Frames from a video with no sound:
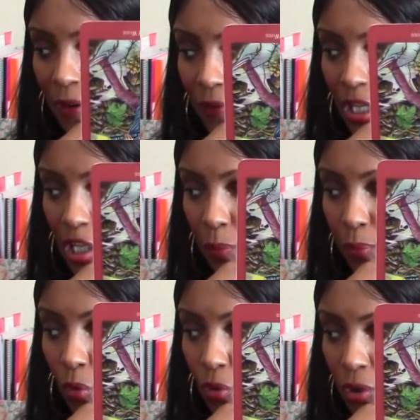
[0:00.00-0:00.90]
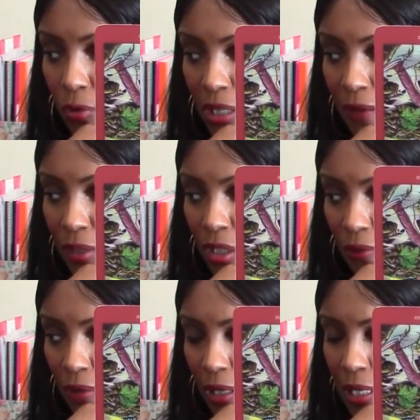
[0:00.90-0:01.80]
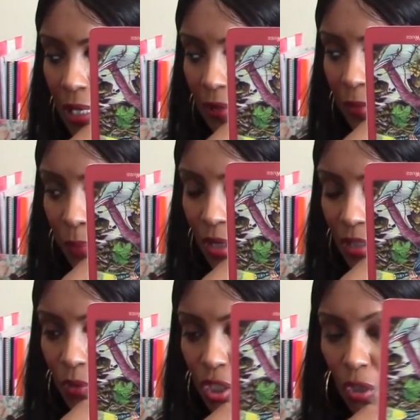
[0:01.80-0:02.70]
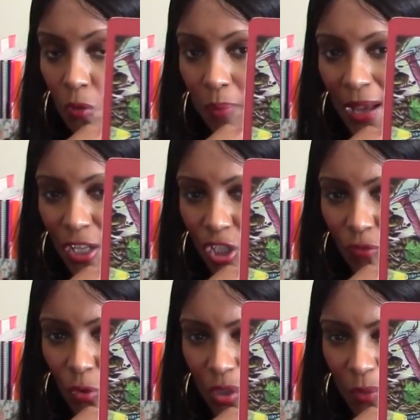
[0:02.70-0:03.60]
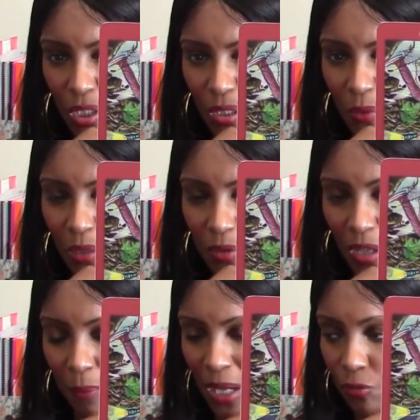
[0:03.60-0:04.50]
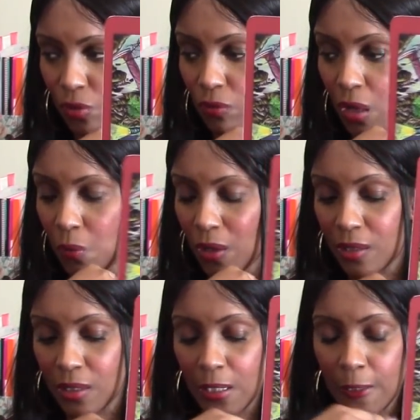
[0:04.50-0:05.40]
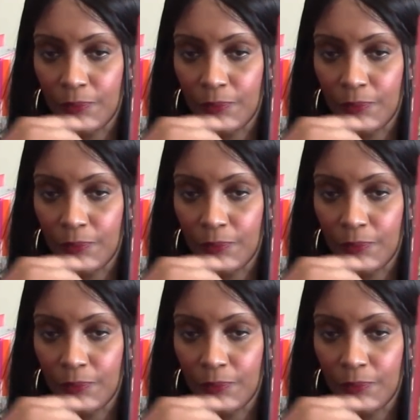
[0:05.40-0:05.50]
there and explore new territory. This person was too bashful. They were too, is that bashful the right word?